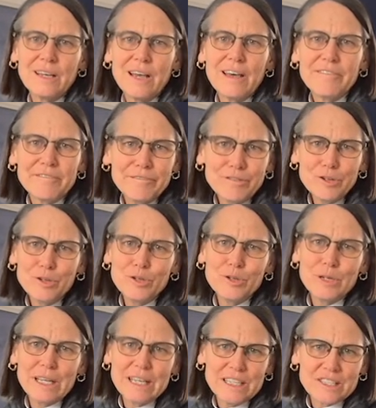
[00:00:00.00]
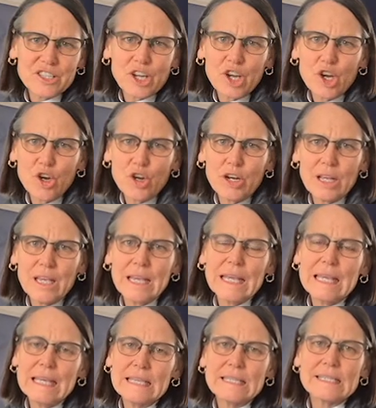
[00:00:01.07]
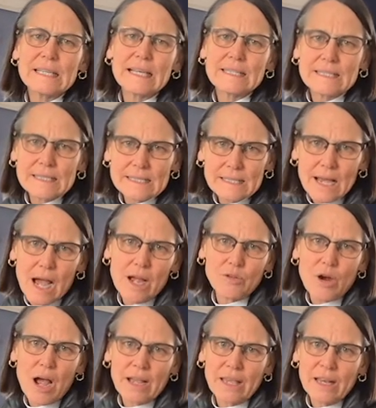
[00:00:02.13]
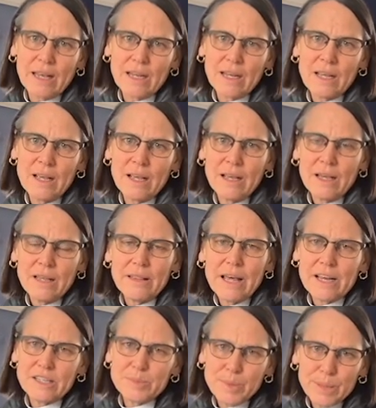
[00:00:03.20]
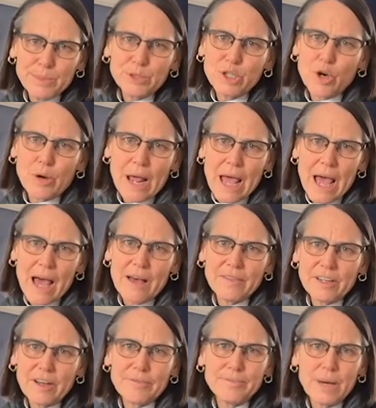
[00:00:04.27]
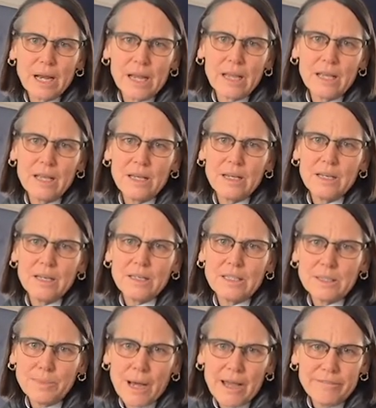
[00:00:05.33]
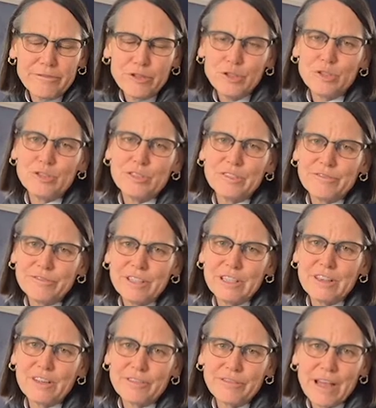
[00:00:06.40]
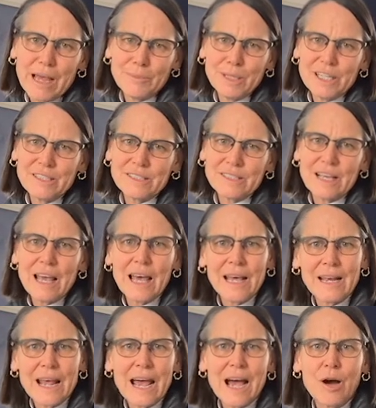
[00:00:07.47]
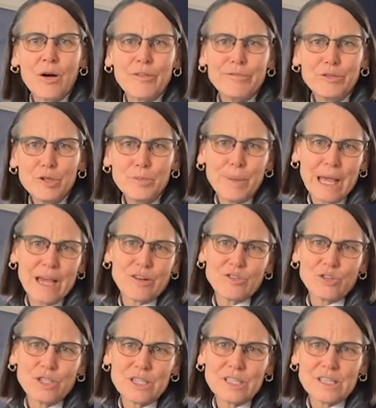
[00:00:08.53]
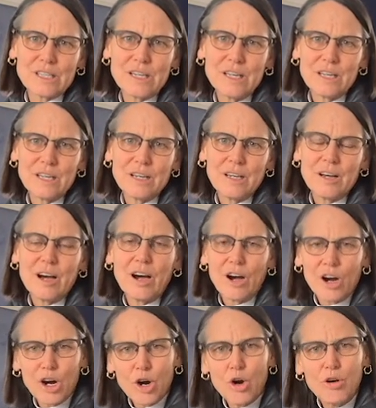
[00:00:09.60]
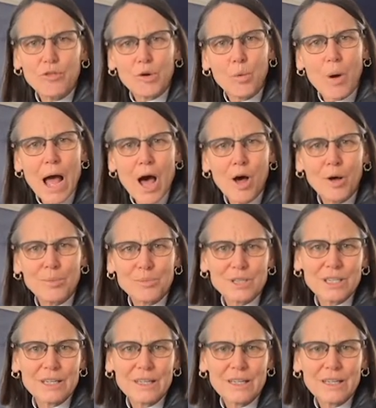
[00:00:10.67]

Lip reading: and food insecurity is skyrocketing. That is, people don't have enough money to buy food to feed their families, and our food pantries are overwhelmed.